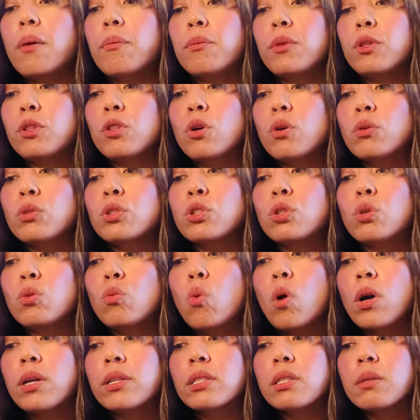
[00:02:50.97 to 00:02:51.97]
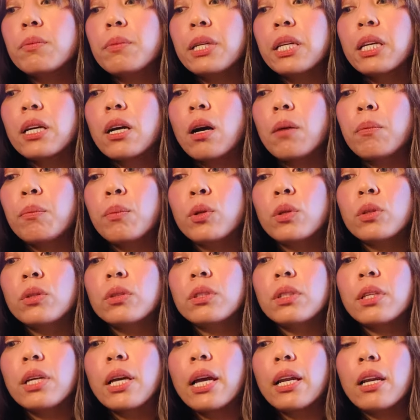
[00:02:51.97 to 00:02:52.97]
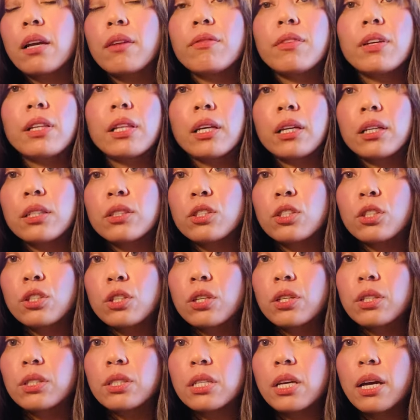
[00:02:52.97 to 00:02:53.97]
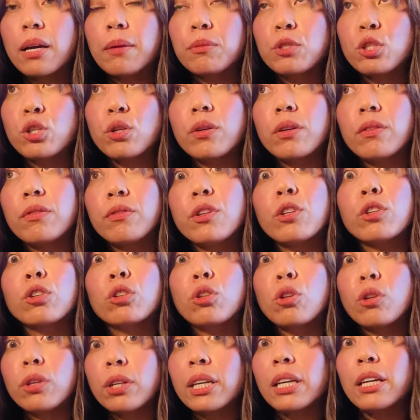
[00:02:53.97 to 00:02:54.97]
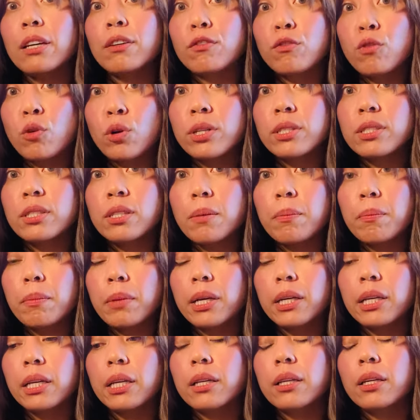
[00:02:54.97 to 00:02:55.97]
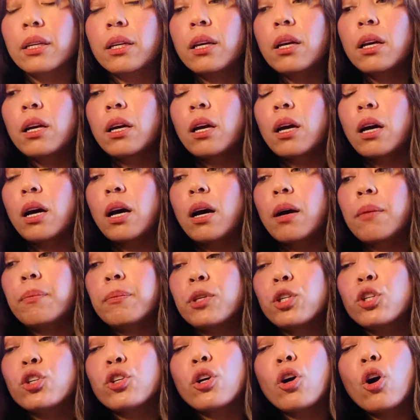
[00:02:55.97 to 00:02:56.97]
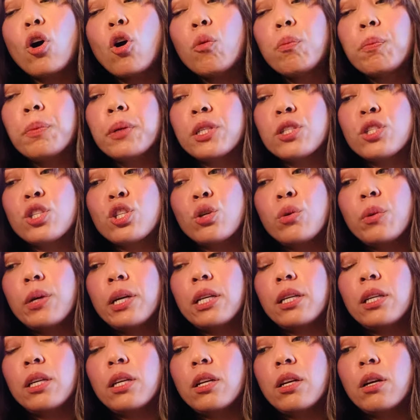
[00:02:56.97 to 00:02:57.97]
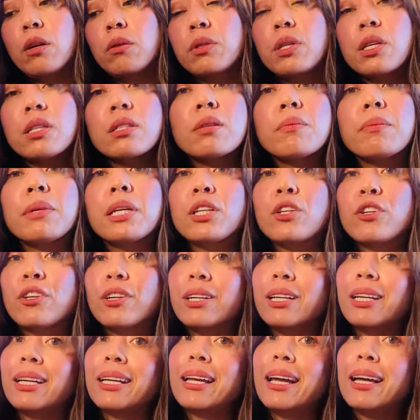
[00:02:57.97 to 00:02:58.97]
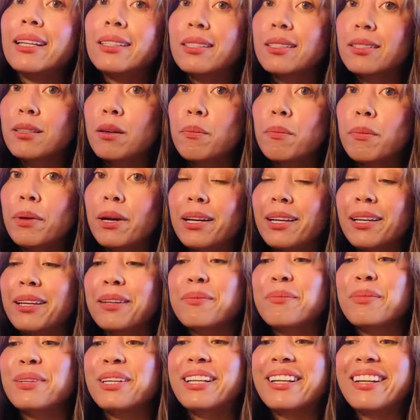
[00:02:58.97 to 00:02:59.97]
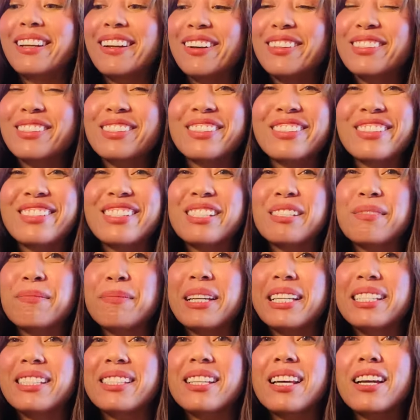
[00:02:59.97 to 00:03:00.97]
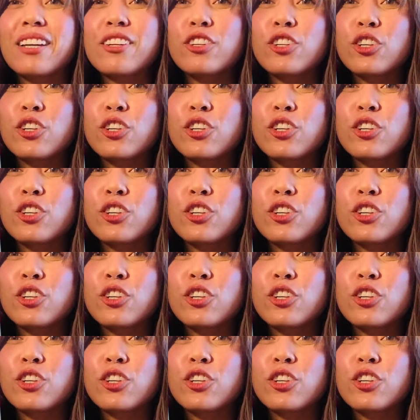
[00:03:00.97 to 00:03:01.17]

those who want to be coupled. And I feel like it's a good time to, if you're looking for somebody, you're open to it. You know, it doesn't mean you're going to get somebody, but it also just means that